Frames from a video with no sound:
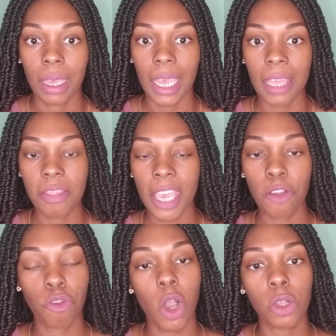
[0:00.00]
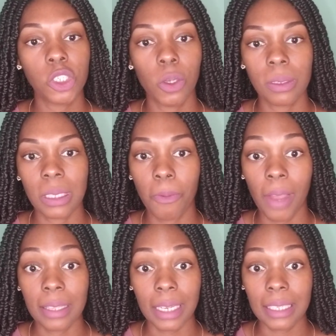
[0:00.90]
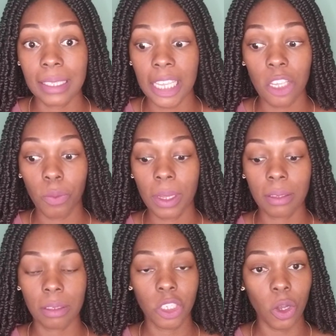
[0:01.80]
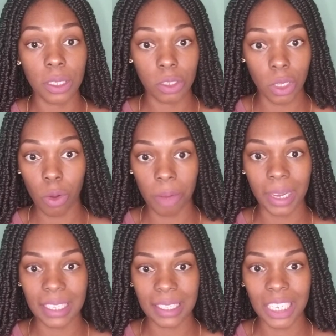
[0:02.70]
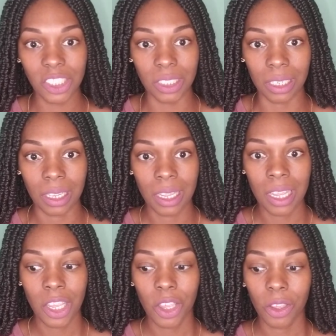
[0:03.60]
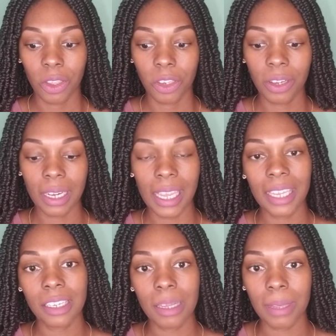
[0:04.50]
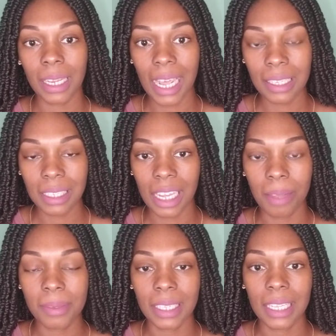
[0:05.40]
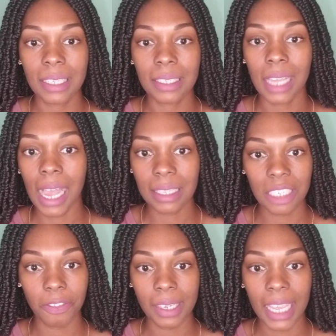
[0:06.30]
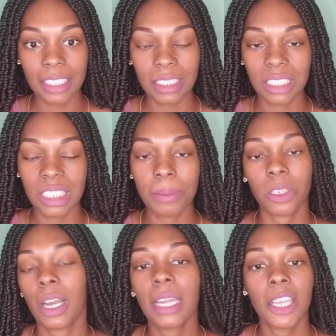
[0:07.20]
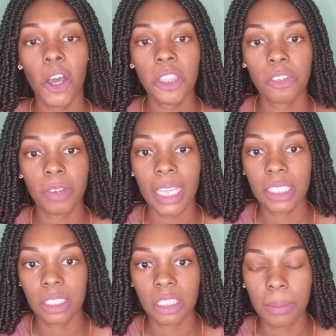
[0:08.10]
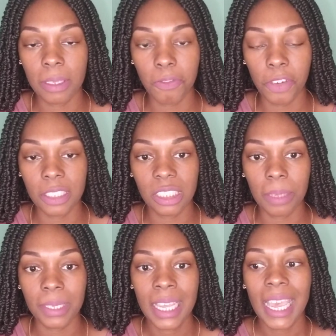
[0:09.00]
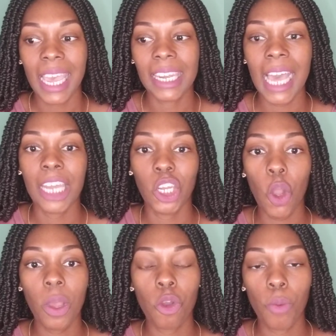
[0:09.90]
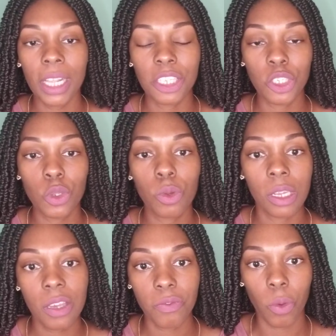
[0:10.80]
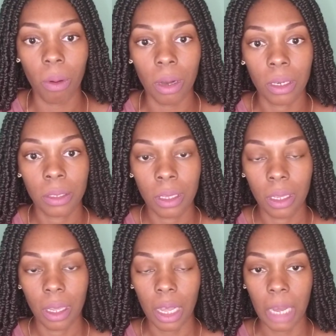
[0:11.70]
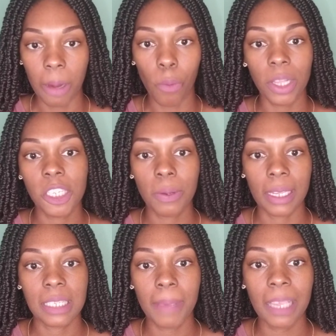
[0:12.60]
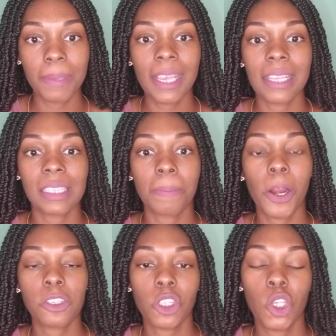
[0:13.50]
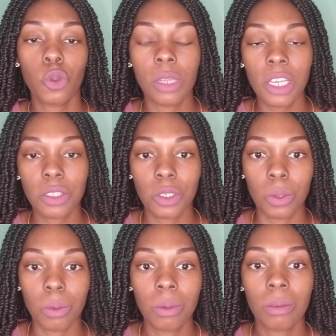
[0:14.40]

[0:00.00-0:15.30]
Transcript: and they wronged you in some way. So let's say it was, assault or molestation. You're going to end up a lot of times in toxic relationships or unhealthy relationships and friendships and not knowing what to look for or what to expect because the person you look to